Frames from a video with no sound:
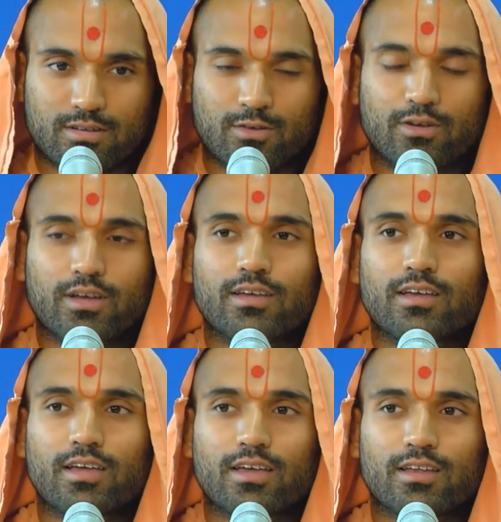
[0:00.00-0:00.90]
Okay.
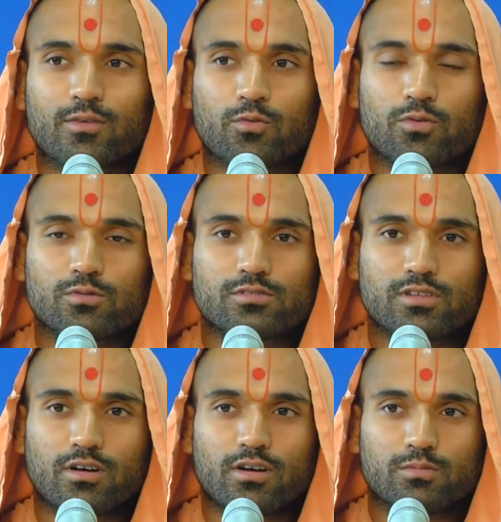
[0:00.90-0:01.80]
And who's
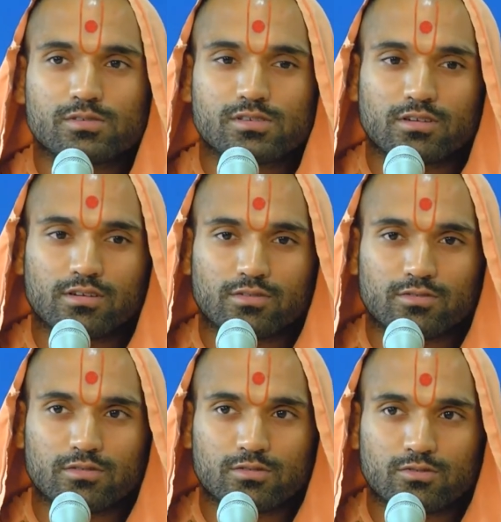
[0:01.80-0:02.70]
the opposite of
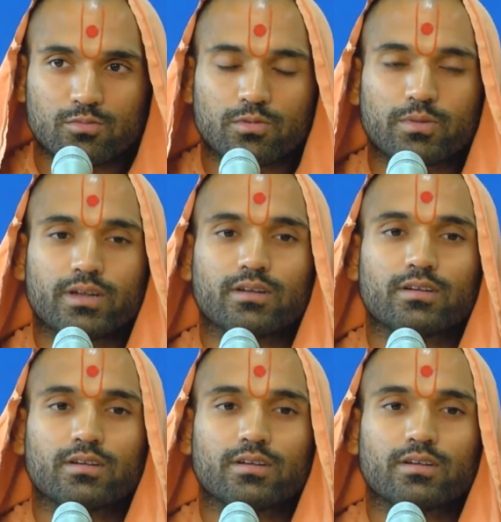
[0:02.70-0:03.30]
Superman?